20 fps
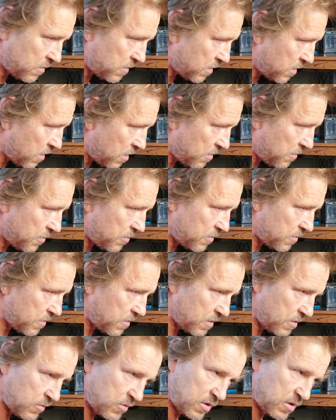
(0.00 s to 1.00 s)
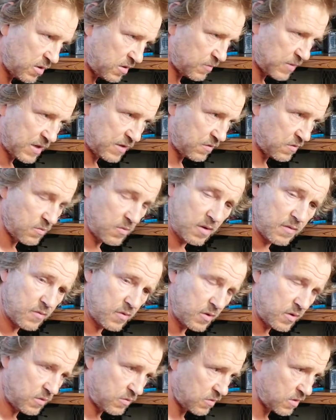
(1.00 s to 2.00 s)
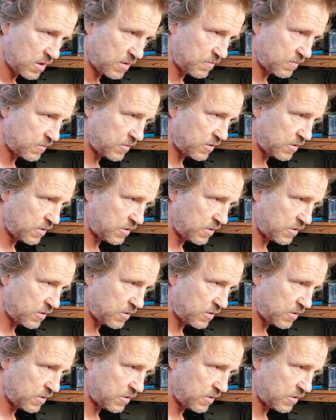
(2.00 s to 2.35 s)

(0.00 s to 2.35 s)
it up, which is best for my voice, right?